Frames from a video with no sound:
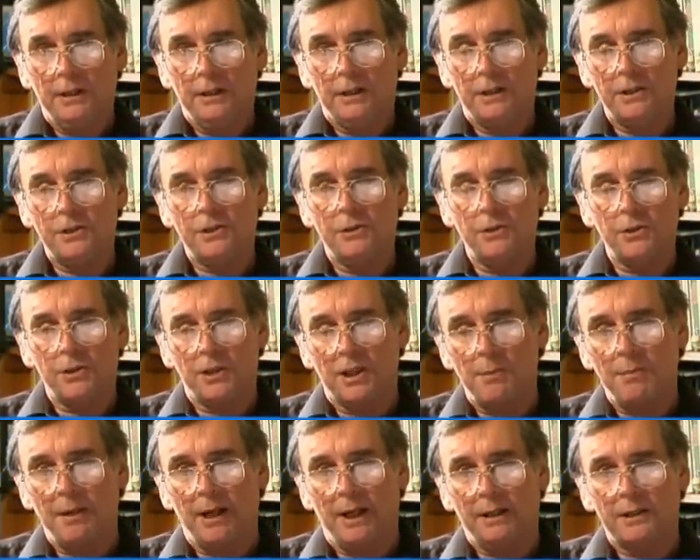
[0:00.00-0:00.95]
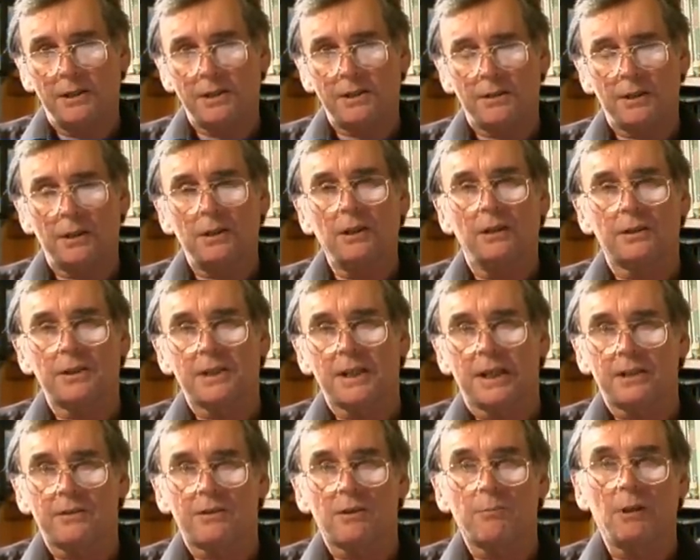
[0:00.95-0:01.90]
is usually about the
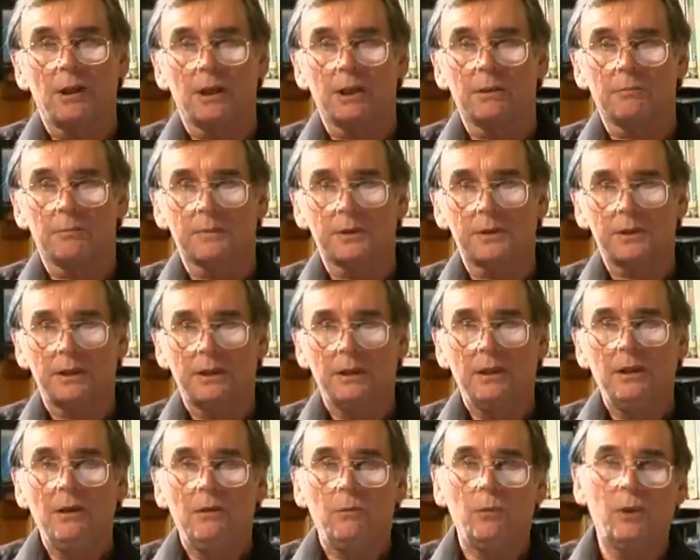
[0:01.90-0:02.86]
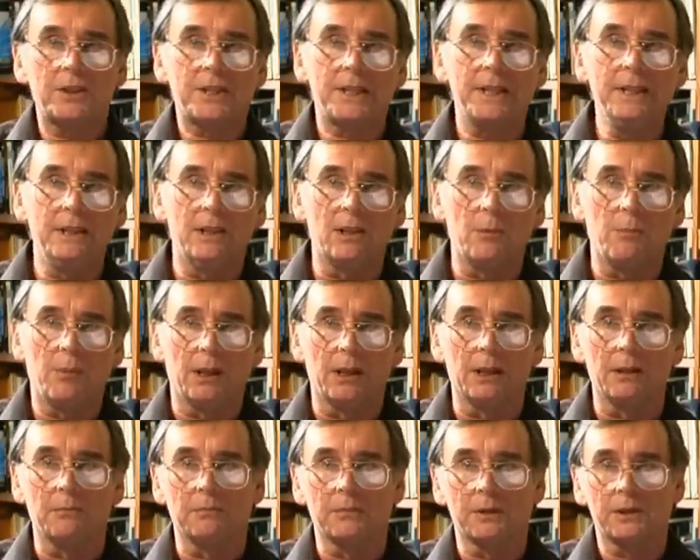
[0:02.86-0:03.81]
content of the poems, what's in the
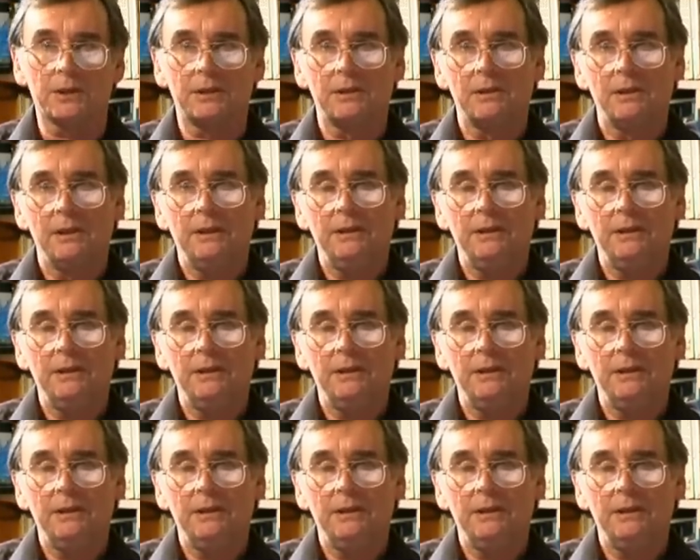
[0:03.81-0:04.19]
poems,